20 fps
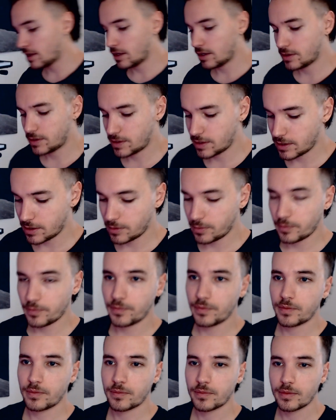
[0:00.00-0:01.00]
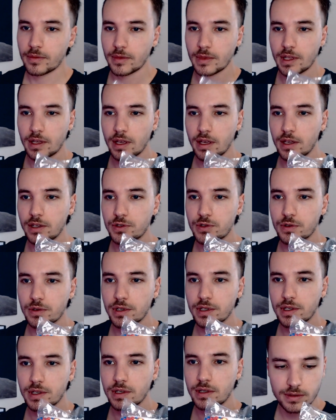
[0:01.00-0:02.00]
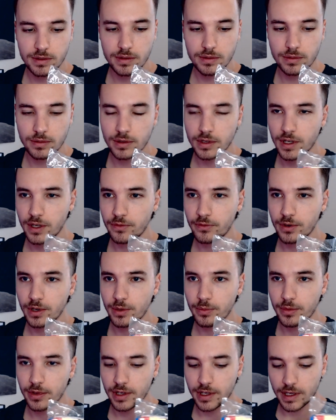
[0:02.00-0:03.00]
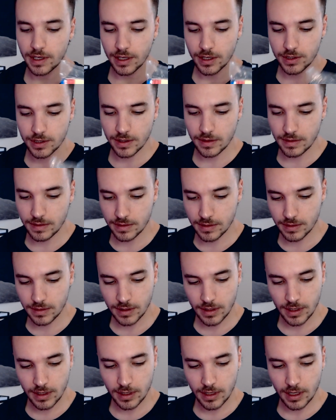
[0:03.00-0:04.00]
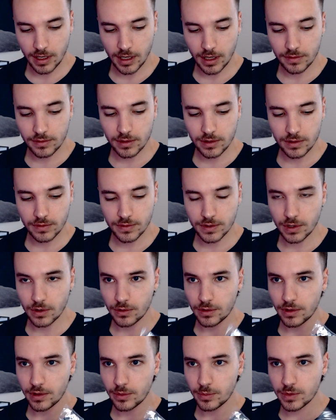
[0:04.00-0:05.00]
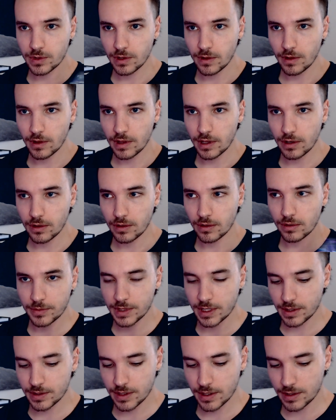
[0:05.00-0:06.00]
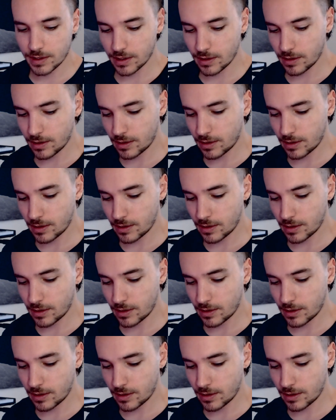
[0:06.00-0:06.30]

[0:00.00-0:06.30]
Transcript: Some heat shrink to cover up the connections after you've soldered them so that they don't touch each other.